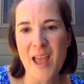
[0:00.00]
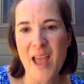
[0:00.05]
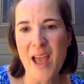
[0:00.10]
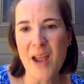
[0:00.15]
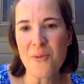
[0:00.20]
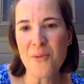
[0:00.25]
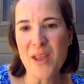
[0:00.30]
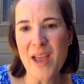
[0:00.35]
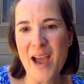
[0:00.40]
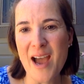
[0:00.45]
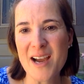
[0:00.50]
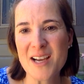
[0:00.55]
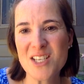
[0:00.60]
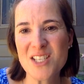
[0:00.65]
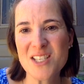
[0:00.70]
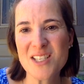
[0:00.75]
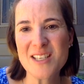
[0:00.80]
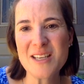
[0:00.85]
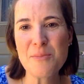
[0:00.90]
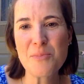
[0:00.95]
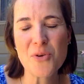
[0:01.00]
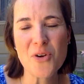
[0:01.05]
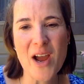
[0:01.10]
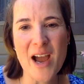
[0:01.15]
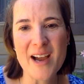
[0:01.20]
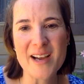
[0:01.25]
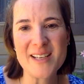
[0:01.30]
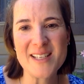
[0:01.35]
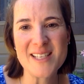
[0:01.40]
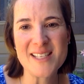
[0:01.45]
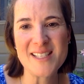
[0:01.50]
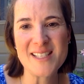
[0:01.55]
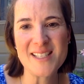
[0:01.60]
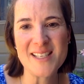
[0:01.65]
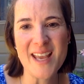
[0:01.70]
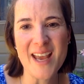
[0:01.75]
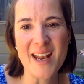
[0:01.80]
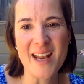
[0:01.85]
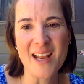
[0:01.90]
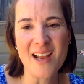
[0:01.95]
and we actually practiced
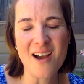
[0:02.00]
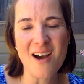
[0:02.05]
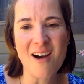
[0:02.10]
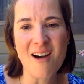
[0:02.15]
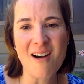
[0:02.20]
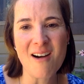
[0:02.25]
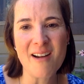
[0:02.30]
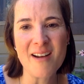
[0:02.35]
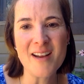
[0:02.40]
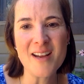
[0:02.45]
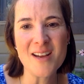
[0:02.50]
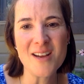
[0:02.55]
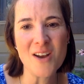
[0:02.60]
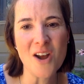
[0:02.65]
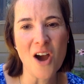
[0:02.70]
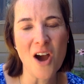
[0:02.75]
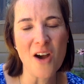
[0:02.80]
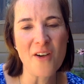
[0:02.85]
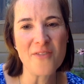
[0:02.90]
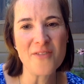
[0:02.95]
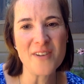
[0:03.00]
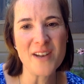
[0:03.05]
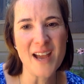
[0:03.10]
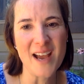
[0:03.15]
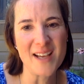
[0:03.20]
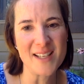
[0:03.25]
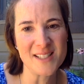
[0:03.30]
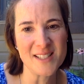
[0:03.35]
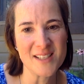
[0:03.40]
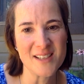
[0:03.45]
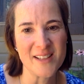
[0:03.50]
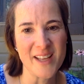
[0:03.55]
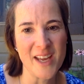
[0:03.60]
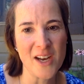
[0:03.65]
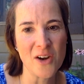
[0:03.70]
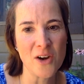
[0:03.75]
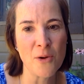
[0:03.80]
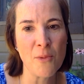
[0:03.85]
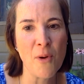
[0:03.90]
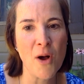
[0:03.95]
getting on and off an
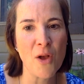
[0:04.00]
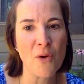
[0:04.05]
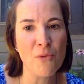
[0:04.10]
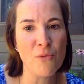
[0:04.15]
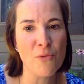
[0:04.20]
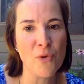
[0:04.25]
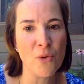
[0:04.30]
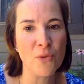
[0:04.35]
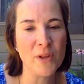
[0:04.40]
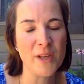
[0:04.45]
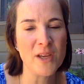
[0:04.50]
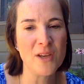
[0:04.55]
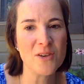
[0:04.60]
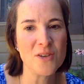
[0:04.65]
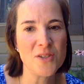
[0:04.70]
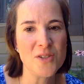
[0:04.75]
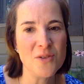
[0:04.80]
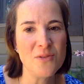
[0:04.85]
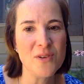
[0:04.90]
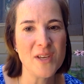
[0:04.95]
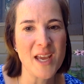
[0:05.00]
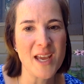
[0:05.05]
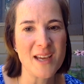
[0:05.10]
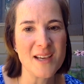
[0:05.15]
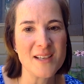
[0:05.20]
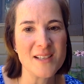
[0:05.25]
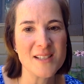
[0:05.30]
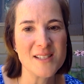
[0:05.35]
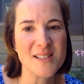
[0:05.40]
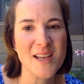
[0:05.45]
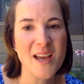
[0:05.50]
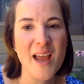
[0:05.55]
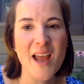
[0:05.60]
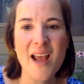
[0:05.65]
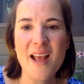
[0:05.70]
escalator while rolling your suitcase.